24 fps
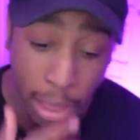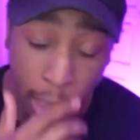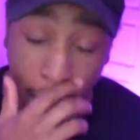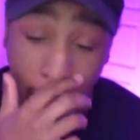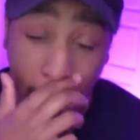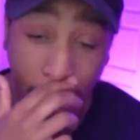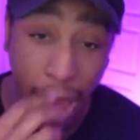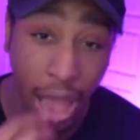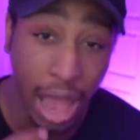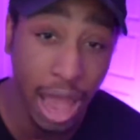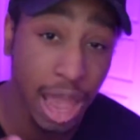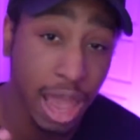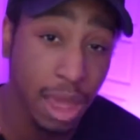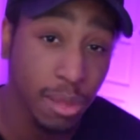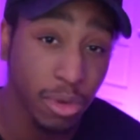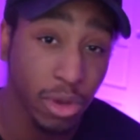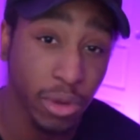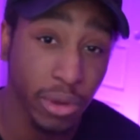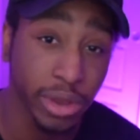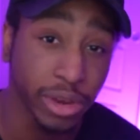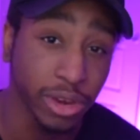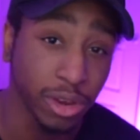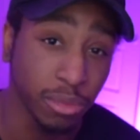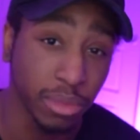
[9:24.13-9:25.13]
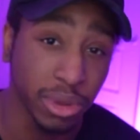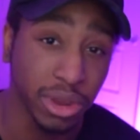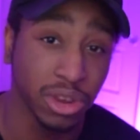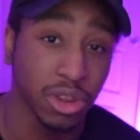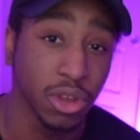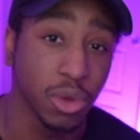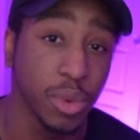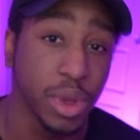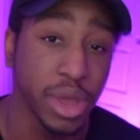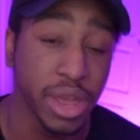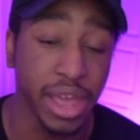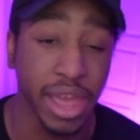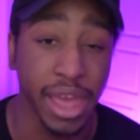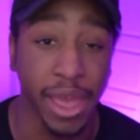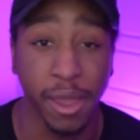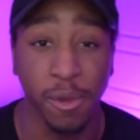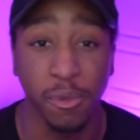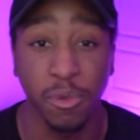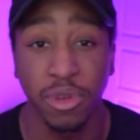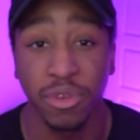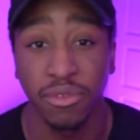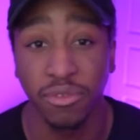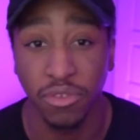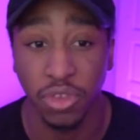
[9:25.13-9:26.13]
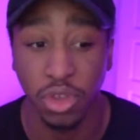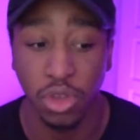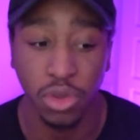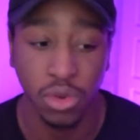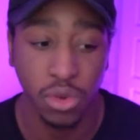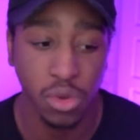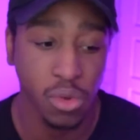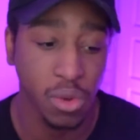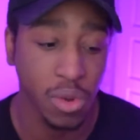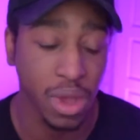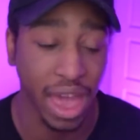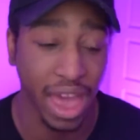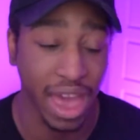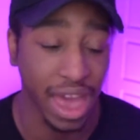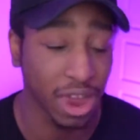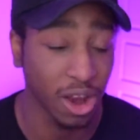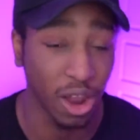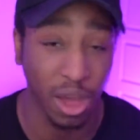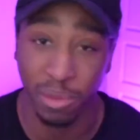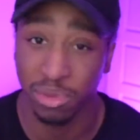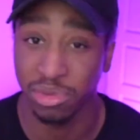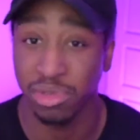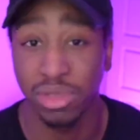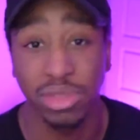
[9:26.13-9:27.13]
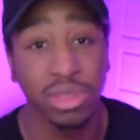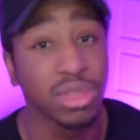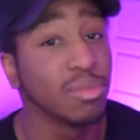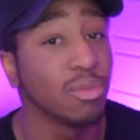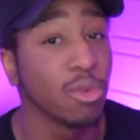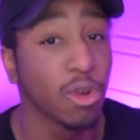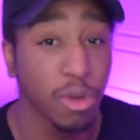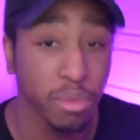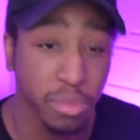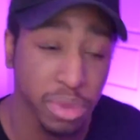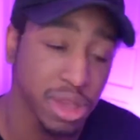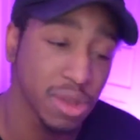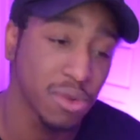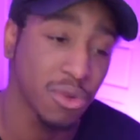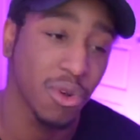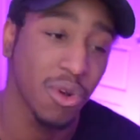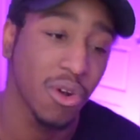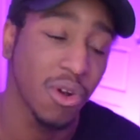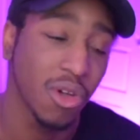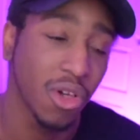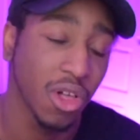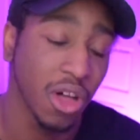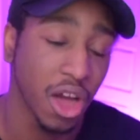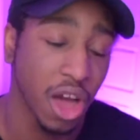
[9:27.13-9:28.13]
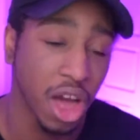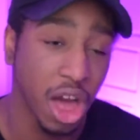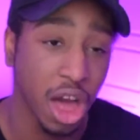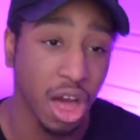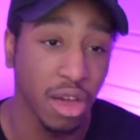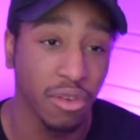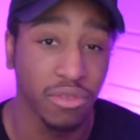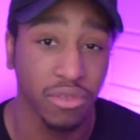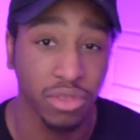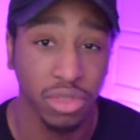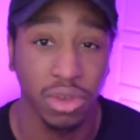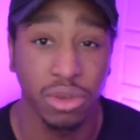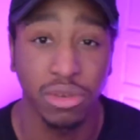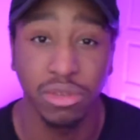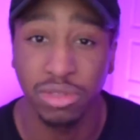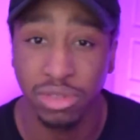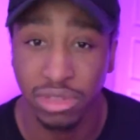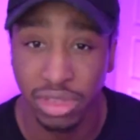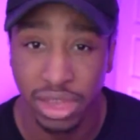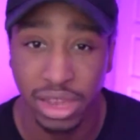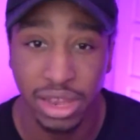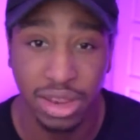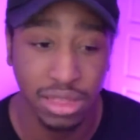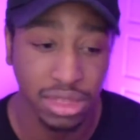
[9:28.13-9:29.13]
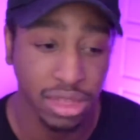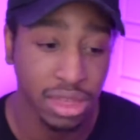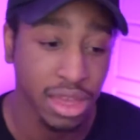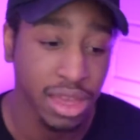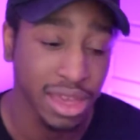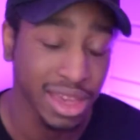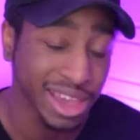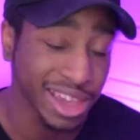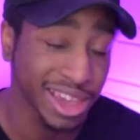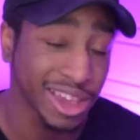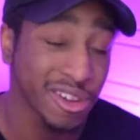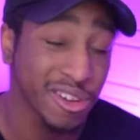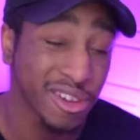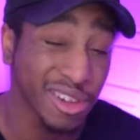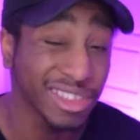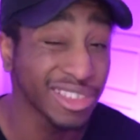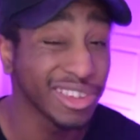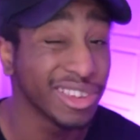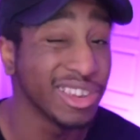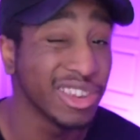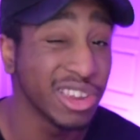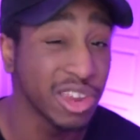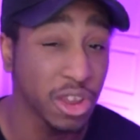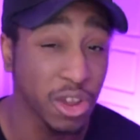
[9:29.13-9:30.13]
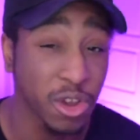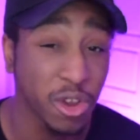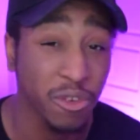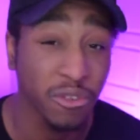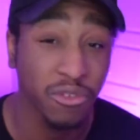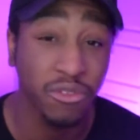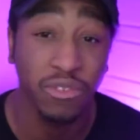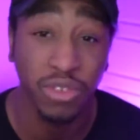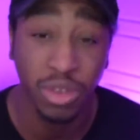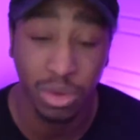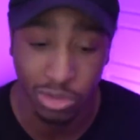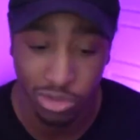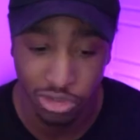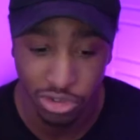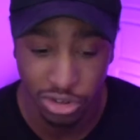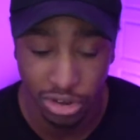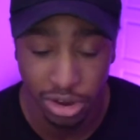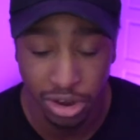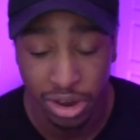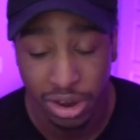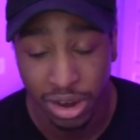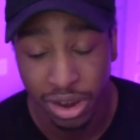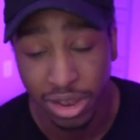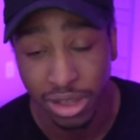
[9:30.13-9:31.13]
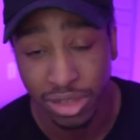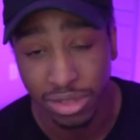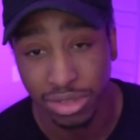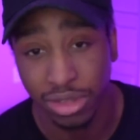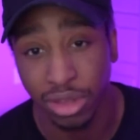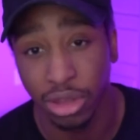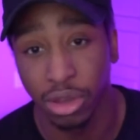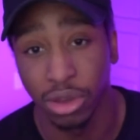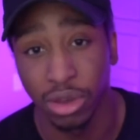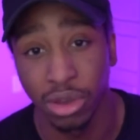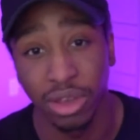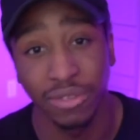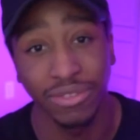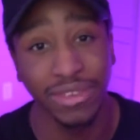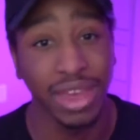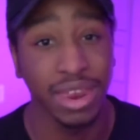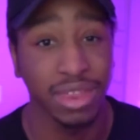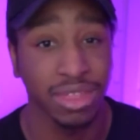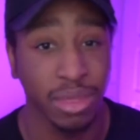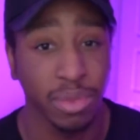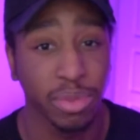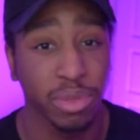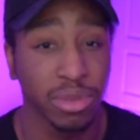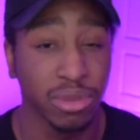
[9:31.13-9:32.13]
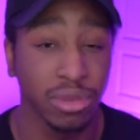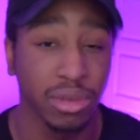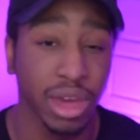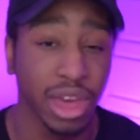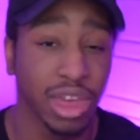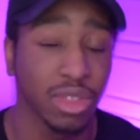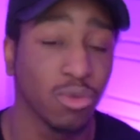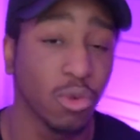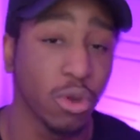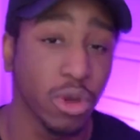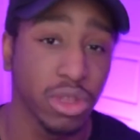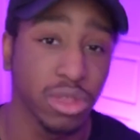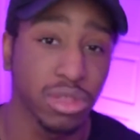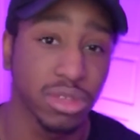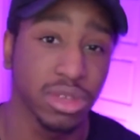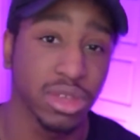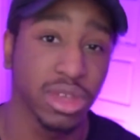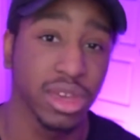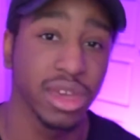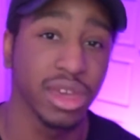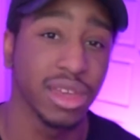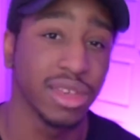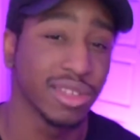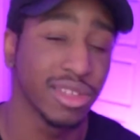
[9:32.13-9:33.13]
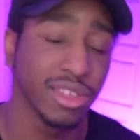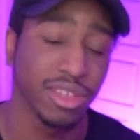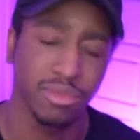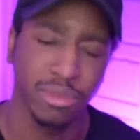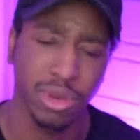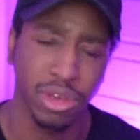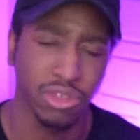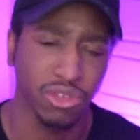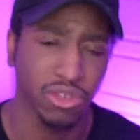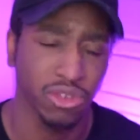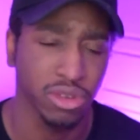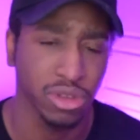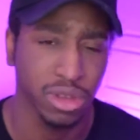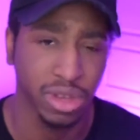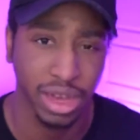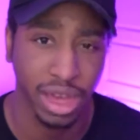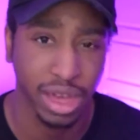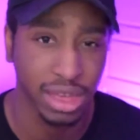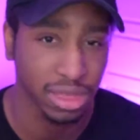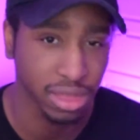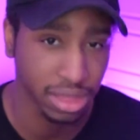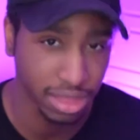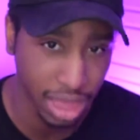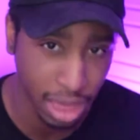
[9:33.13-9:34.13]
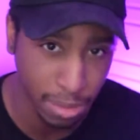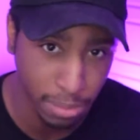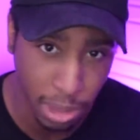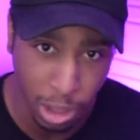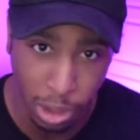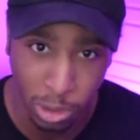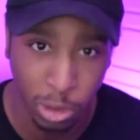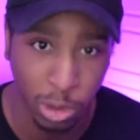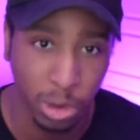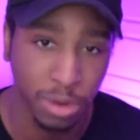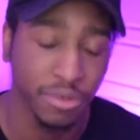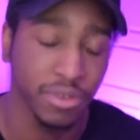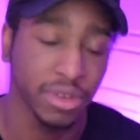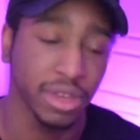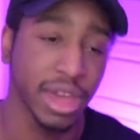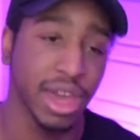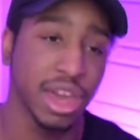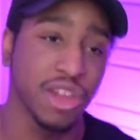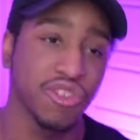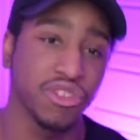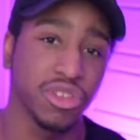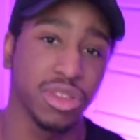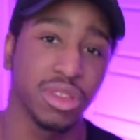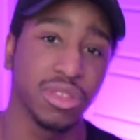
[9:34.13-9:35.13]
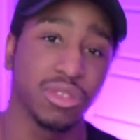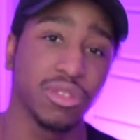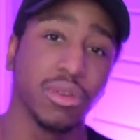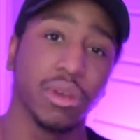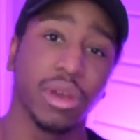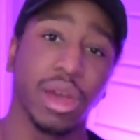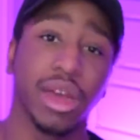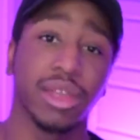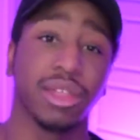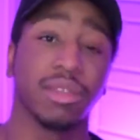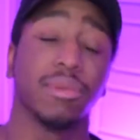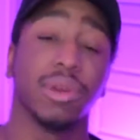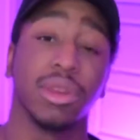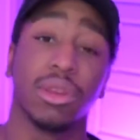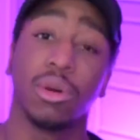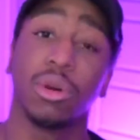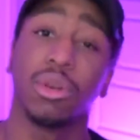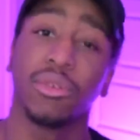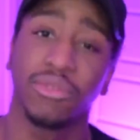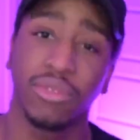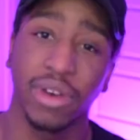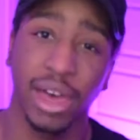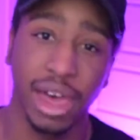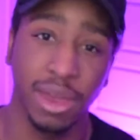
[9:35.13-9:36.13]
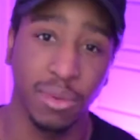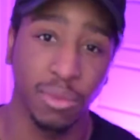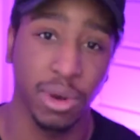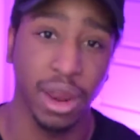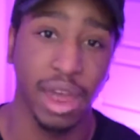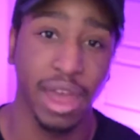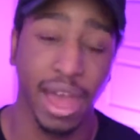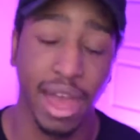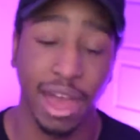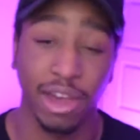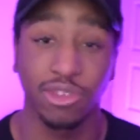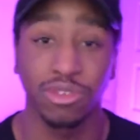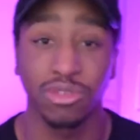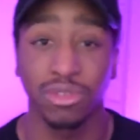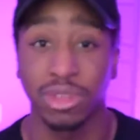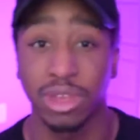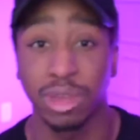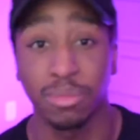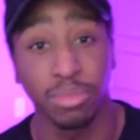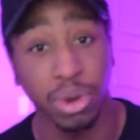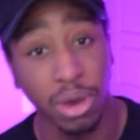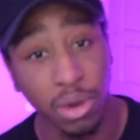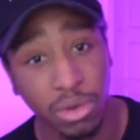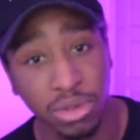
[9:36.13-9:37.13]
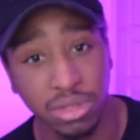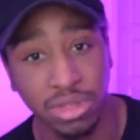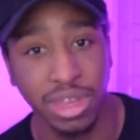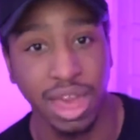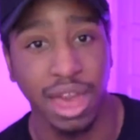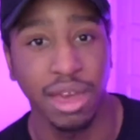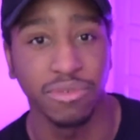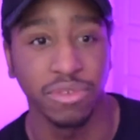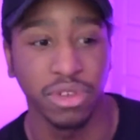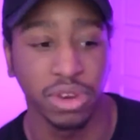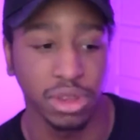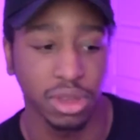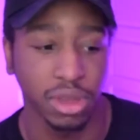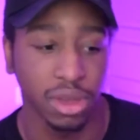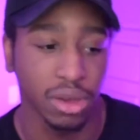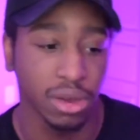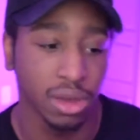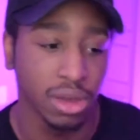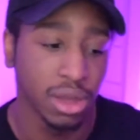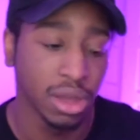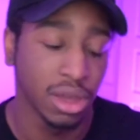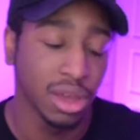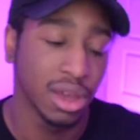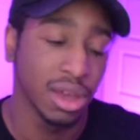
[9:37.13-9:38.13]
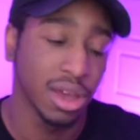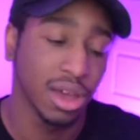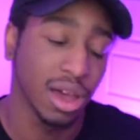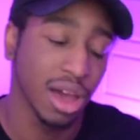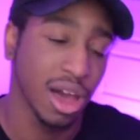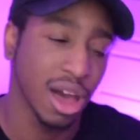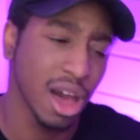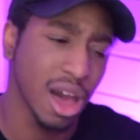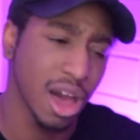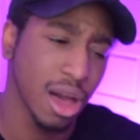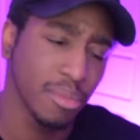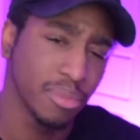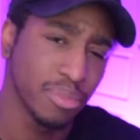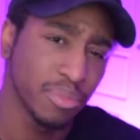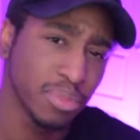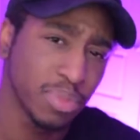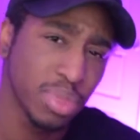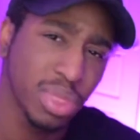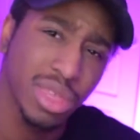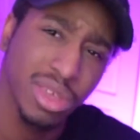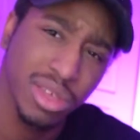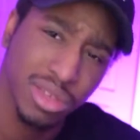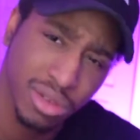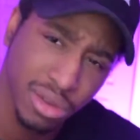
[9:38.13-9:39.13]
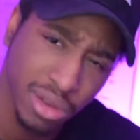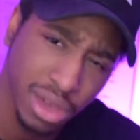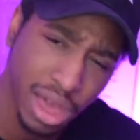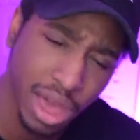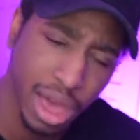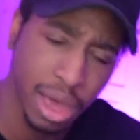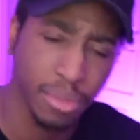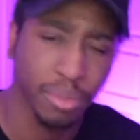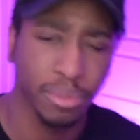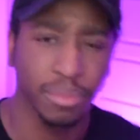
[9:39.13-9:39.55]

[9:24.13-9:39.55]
I am going to be doing a review and obviously some more B-roll of those seats here in the near future. So if that's something you guys want to see, just make sure you guys hit that bell notification so you guys can be notified when I actually post that video. So yeah.